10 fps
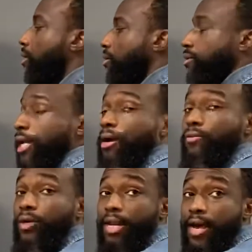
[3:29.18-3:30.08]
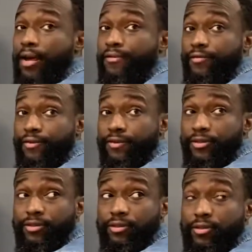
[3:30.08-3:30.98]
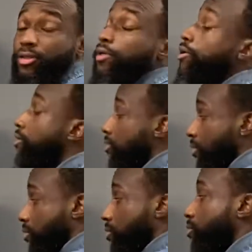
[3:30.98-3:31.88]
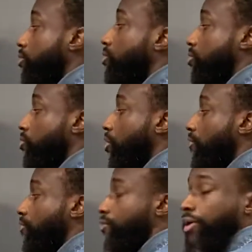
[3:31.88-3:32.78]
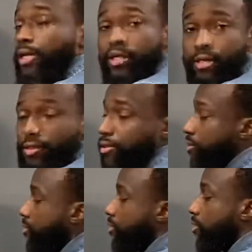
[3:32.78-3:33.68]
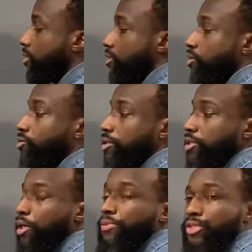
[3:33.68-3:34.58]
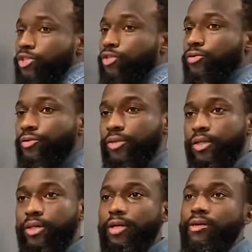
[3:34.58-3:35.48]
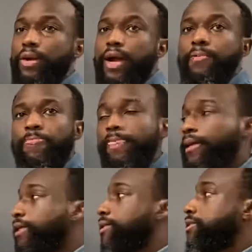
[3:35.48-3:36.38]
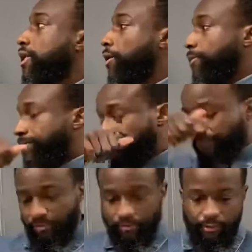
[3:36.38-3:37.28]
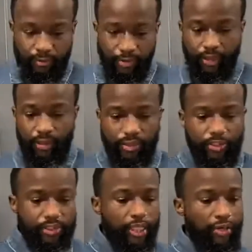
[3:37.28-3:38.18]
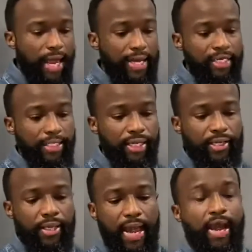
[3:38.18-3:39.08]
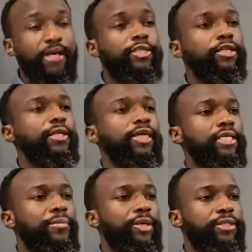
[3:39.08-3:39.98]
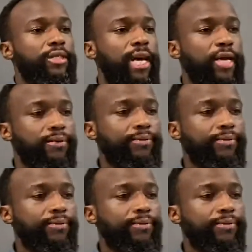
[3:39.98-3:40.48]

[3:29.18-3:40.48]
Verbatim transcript: Not 1 half. 2 4. 2 4. 2 over 1. So it's 2. The slope is 2. Right? So, so like look, like also look at that picture, huh?